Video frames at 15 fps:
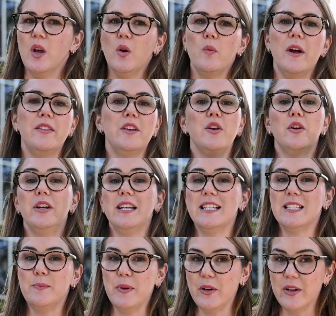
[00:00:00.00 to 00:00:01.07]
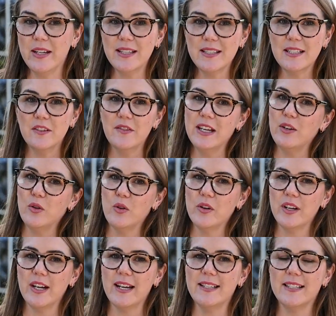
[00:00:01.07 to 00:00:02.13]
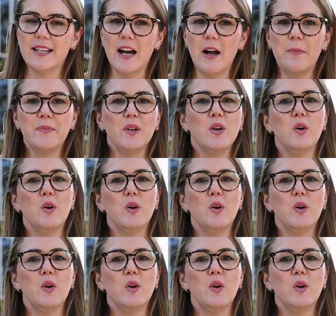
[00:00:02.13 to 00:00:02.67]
Whether you're an experienced event organizer